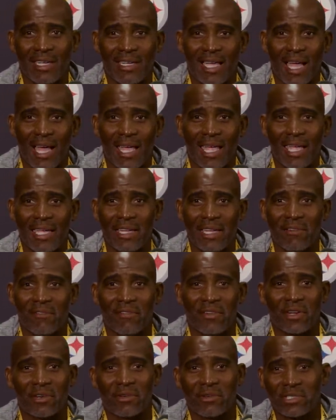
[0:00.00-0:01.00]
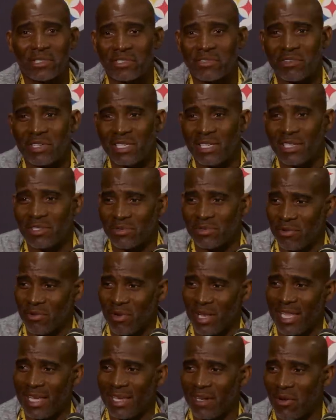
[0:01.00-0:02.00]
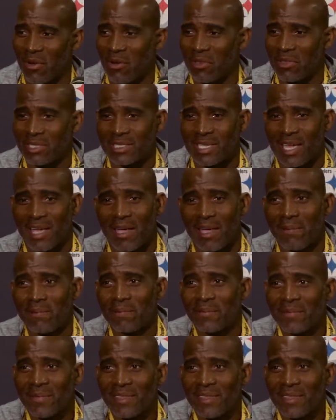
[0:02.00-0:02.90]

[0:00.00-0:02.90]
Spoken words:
I hated Federal Street because we ran it all the time.